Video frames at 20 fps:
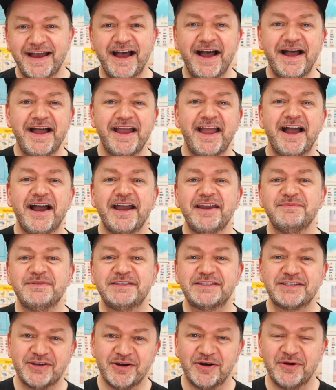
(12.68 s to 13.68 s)
Hi, I'm
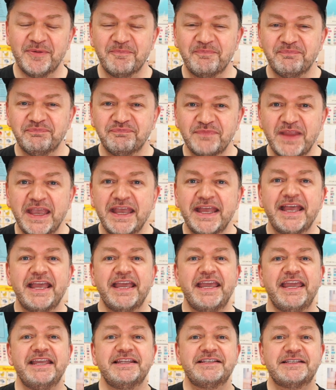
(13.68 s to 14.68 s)
Scott.
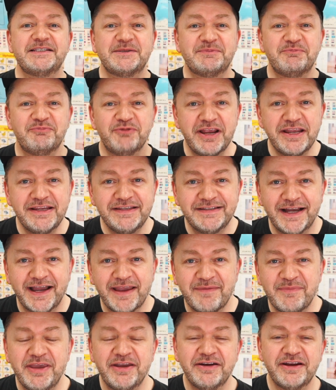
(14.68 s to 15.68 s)
It's
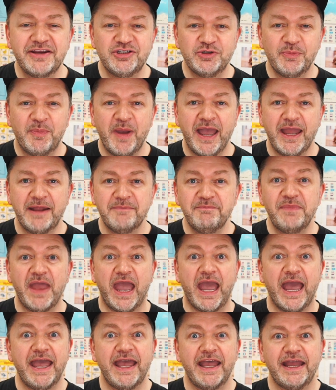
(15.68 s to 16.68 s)
springtime here in Japan,
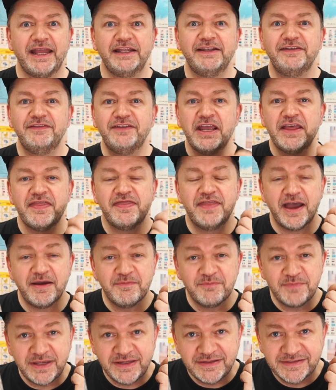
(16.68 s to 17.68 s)
and
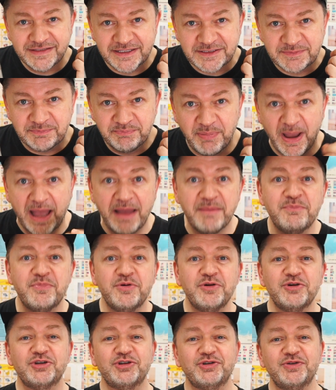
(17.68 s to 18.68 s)
that means it's
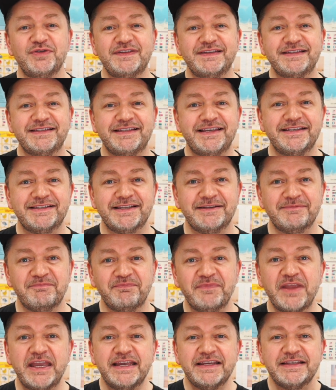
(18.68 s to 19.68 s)
Bamboo Shoot season.
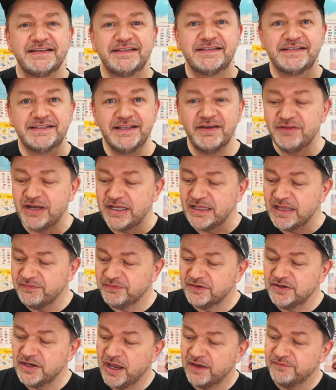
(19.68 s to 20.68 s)

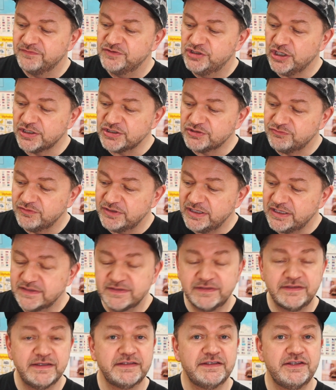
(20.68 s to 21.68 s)
7-Eleven have just
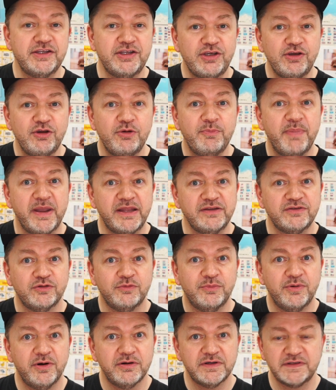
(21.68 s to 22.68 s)
released this new bento
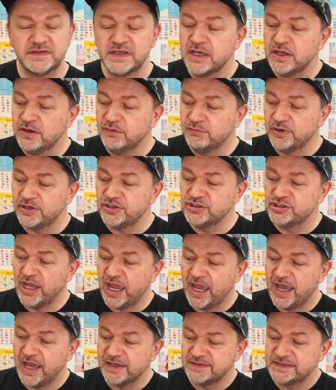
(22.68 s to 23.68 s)
box which
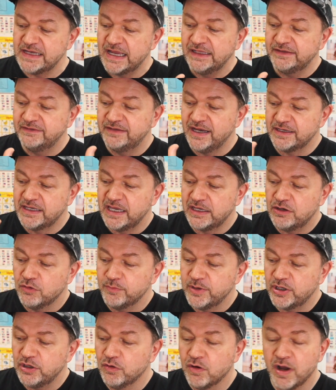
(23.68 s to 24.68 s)
has
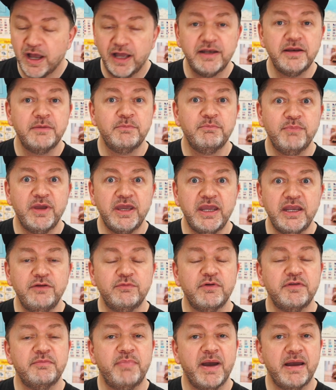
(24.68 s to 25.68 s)
takekomi gohan made
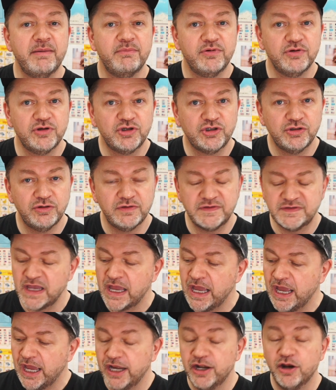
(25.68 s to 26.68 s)
with bamboo shoot
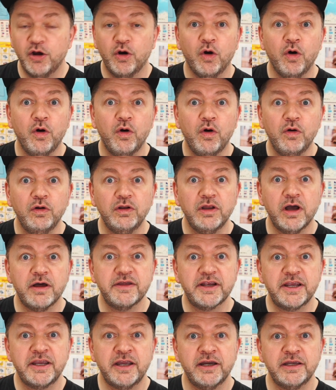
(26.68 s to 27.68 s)
and all
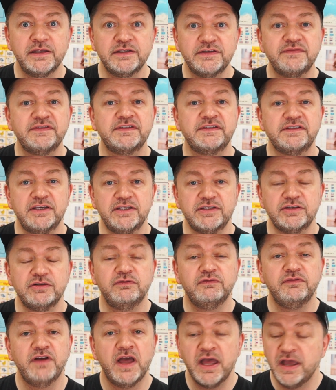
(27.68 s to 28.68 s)
other kinds of
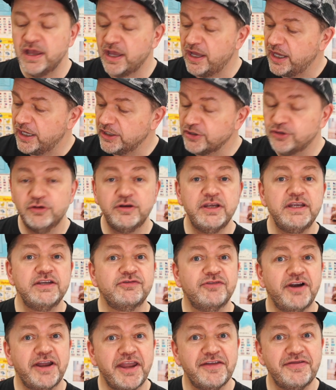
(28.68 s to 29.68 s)
seasonal
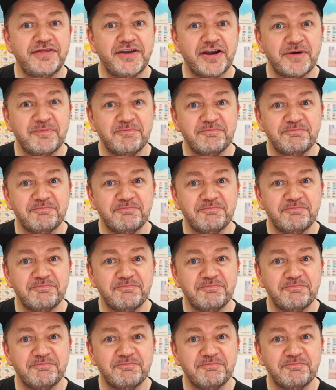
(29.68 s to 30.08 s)
goodies right in there.